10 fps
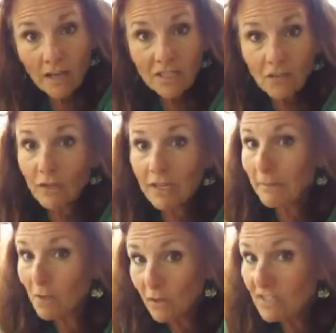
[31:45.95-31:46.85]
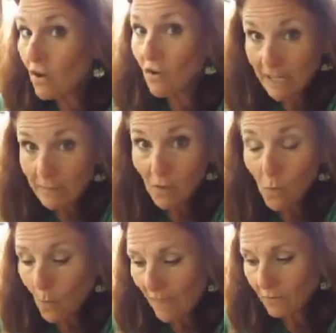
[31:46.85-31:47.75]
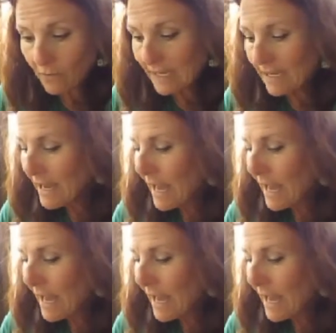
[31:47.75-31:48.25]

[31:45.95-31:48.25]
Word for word: So they're chemical, it's called chemical weathering.